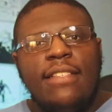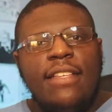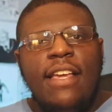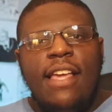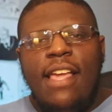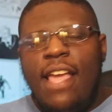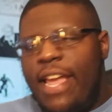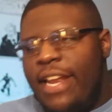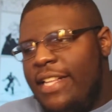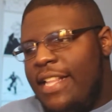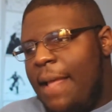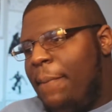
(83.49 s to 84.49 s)
And
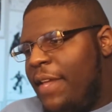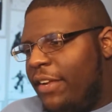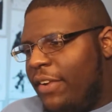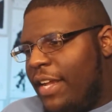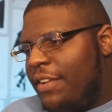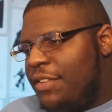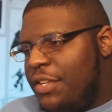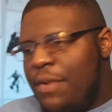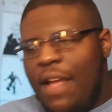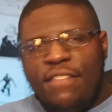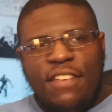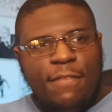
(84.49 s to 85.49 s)
in that playground, you
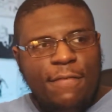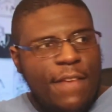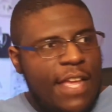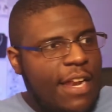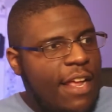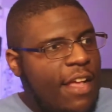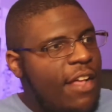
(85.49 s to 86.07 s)
have to fit